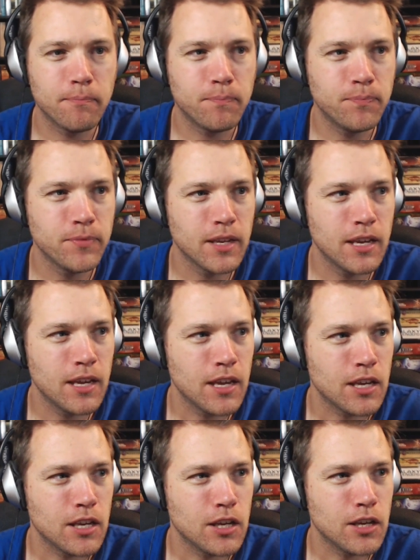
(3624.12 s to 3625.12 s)

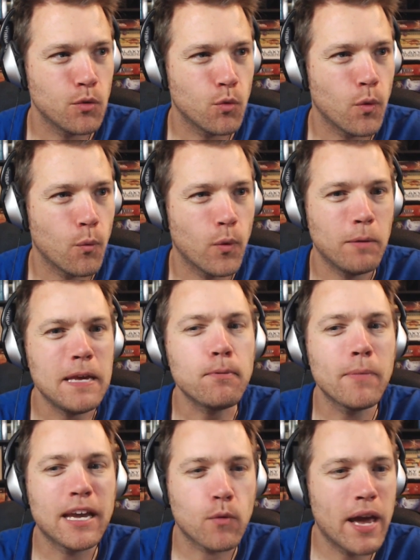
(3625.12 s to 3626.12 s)
When
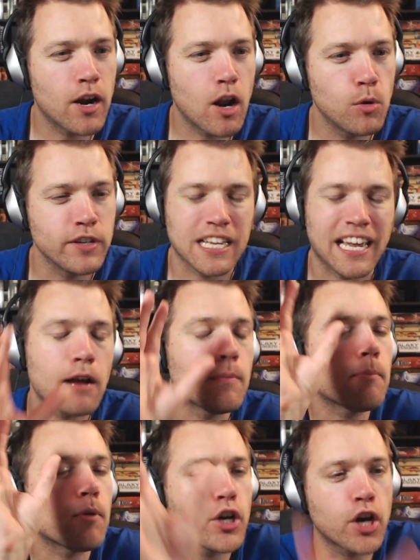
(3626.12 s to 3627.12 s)
people make rated R movies,
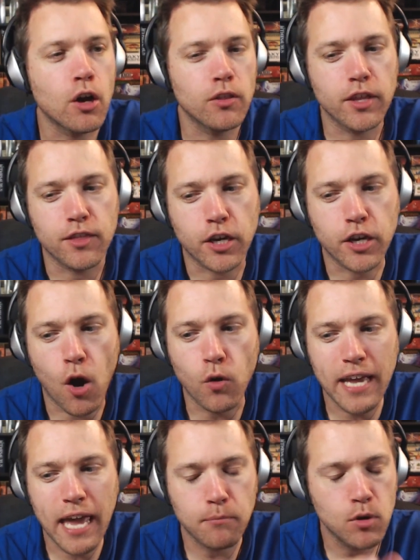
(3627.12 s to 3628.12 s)
like I remember the
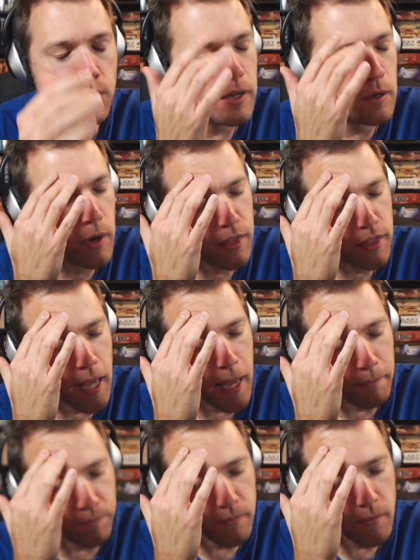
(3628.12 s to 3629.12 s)
Conan movie
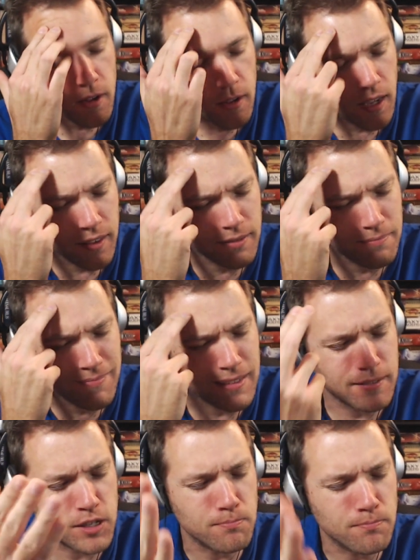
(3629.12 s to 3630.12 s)
with Jason
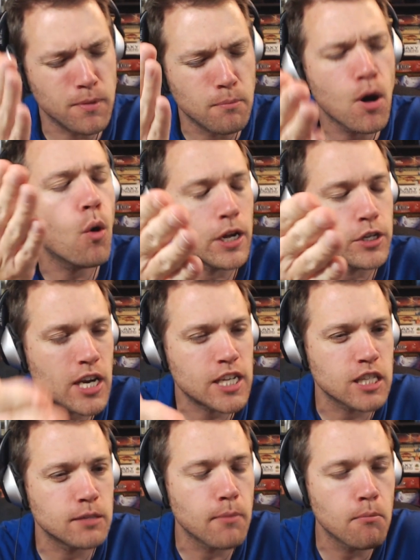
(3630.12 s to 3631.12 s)

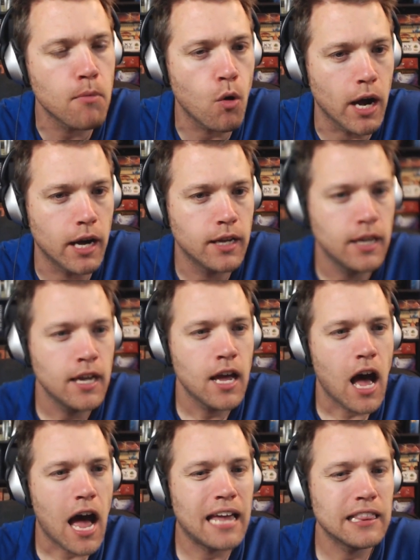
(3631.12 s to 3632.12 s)
Momoa.
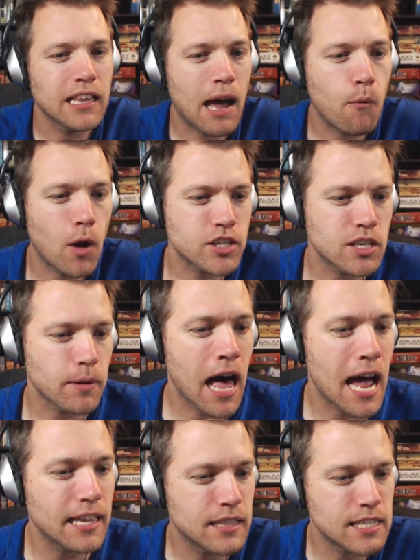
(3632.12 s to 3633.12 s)
I watched
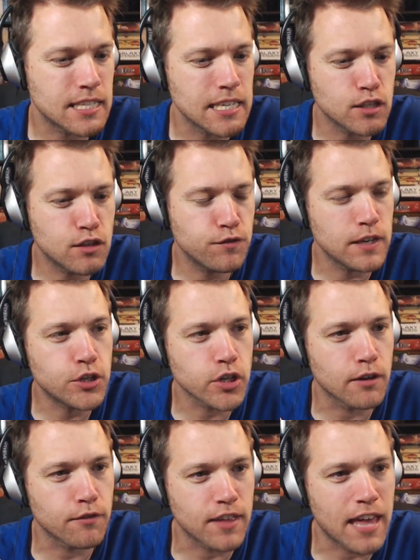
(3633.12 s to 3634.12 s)
a behind the scenes
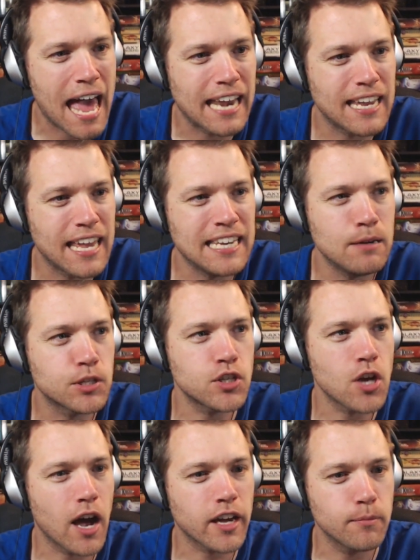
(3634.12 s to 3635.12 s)
feature of that, and
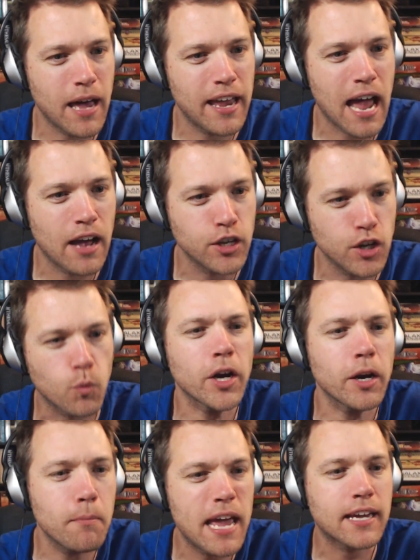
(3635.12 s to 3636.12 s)
he was talking about how, you
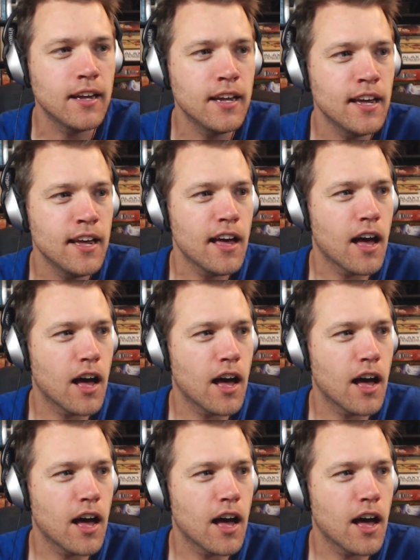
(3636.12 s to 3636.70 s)
know, we're going to make